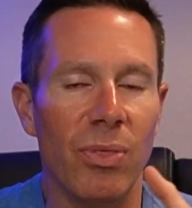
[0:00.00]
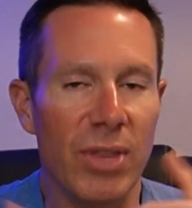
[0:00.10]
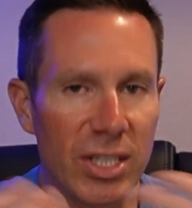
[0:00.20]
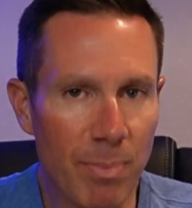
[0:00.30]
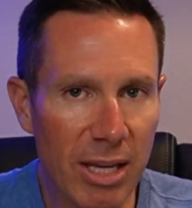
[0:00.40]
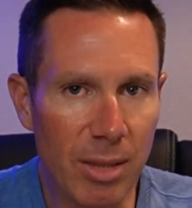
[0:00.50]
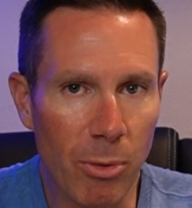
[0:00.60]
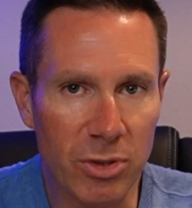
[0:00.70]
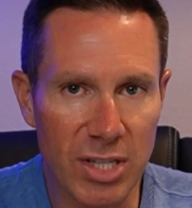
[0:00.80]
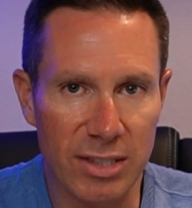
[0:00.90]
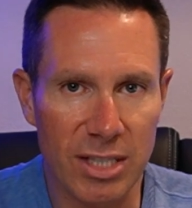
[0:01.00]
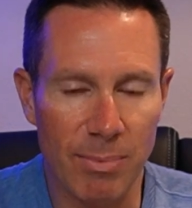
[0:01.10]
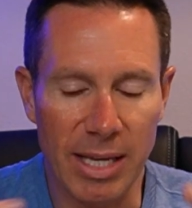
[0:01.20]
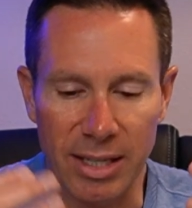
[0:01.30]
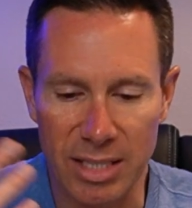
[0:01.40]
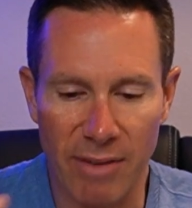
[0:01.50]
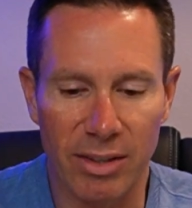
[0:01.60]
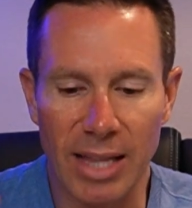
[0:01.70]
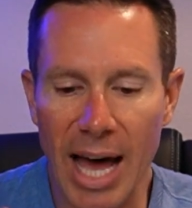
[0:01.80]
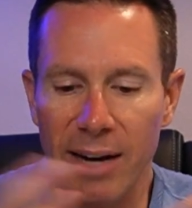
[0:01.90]
This made the most sense to me because I have a
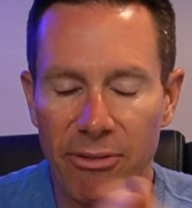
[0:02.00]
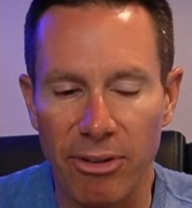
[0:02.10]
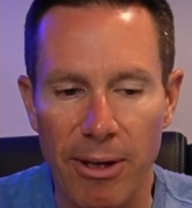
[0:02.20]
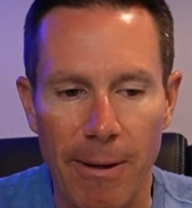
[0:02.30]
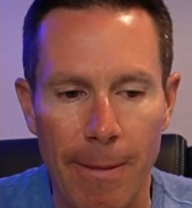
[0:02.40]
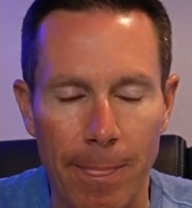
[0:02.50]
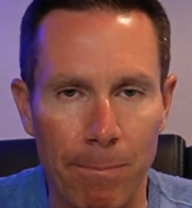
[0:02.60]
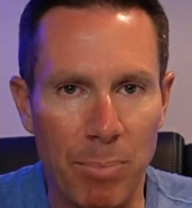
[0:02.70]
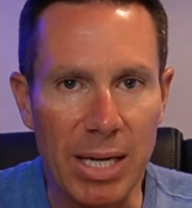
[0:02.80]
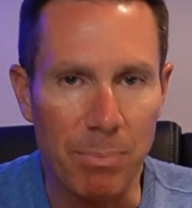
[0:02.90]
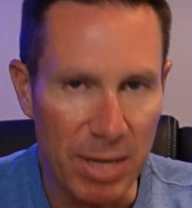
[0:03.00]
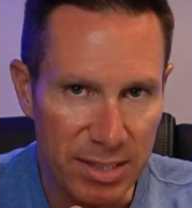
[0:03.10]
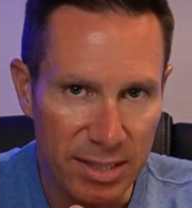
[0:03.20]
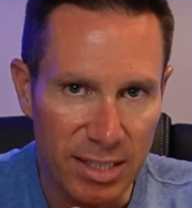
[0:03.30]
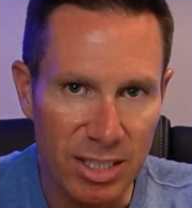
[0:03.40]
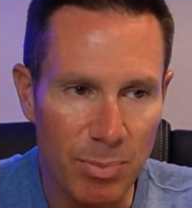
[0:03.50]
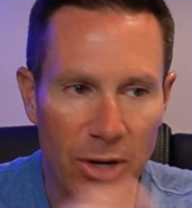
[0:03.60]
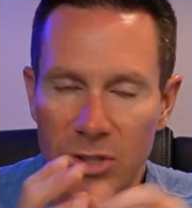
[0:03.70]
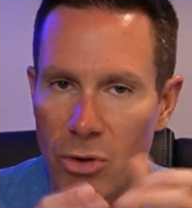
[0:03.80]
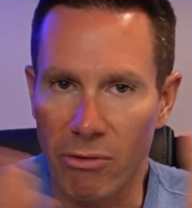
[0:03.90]
lot of big business
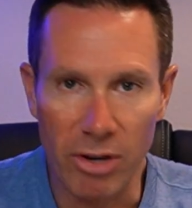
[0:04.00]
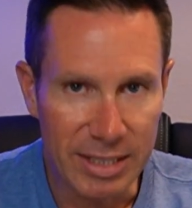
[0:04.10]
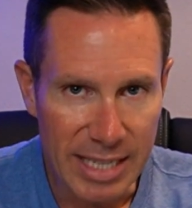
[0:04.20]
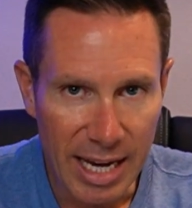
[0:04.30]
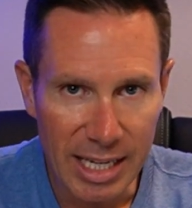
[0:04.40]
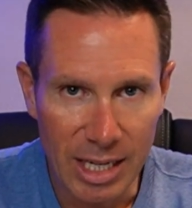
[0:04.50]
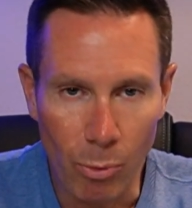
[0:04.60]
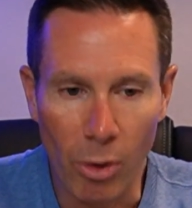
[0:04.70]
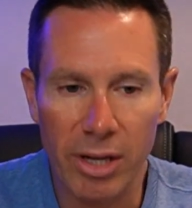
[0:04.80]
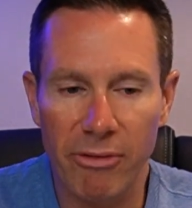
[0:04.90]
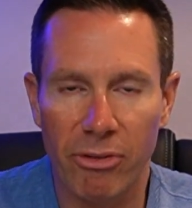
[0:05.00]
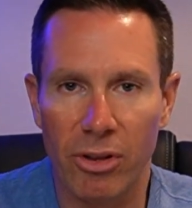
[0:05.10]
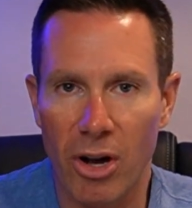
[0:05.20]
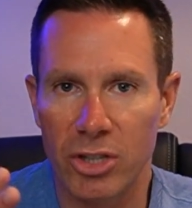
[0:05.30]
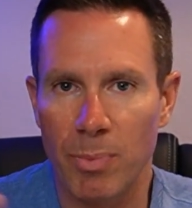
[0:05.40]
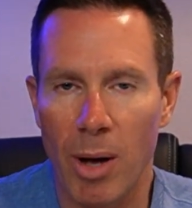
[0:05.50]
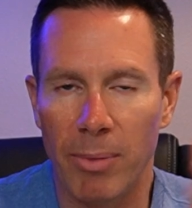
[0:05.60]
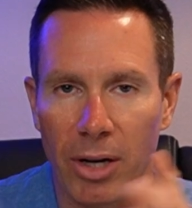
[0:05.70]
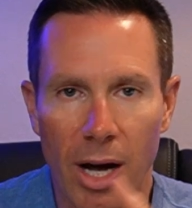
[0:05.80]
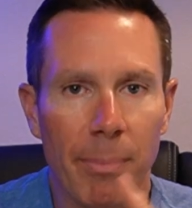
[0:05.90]
experience, over a decade working for large
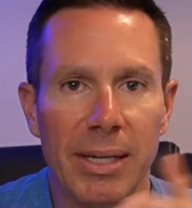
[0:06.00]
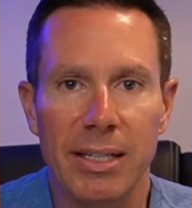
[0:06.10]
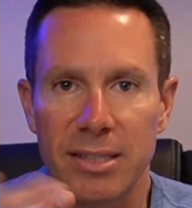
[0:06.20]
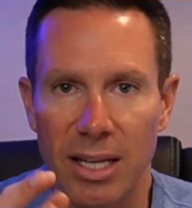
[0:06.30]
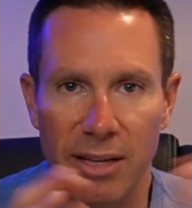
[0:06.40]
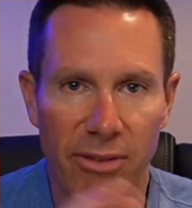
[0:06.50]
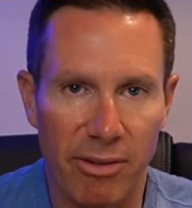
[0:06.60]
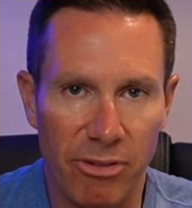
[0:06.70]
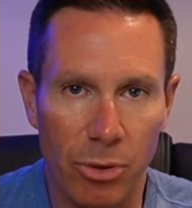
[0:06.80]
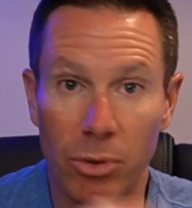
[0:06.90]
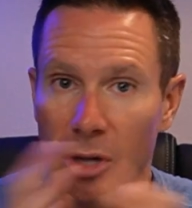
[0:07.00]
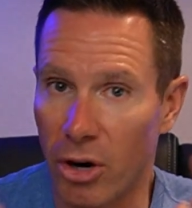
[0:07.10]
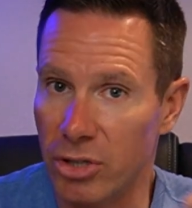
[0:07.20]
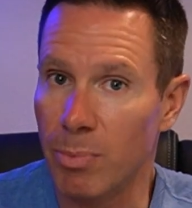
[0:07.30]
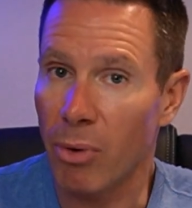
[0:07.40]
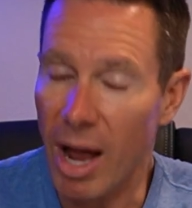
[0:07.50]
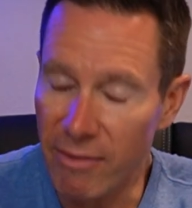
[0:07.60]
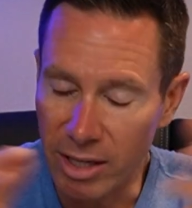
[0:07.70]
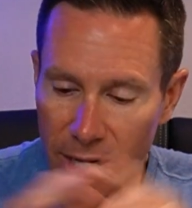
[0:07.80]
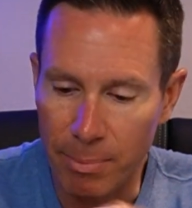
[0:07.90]
public companies and even a few large
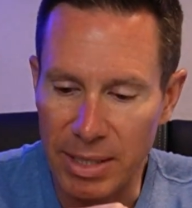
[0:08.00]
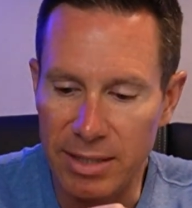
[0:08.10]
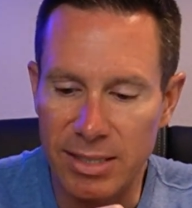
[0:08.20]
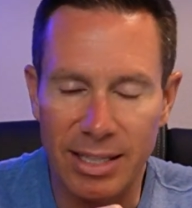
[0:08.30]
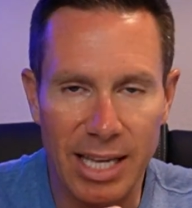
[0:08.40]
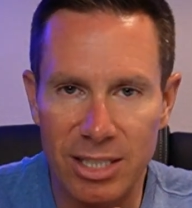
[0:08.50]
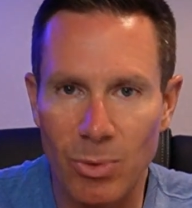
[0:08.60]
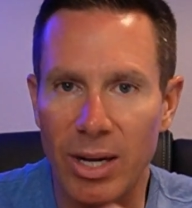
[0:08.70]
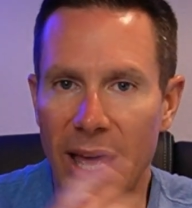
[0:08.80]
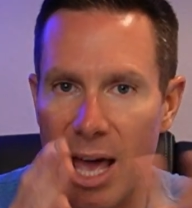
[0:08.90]
private companies. And guess what?